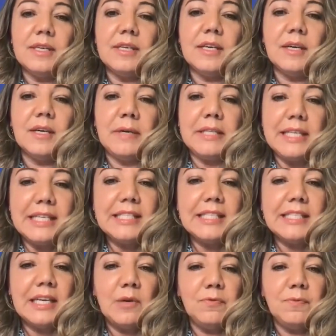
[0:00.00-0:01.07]
but
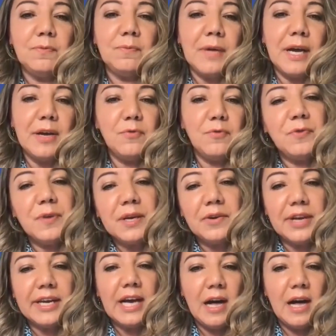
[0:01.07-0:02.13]
instead of kind of
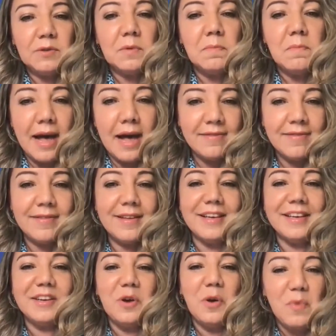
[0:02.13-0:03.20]
figuring out the math,
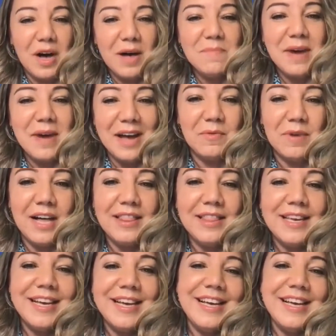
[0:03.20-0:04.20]
one by one,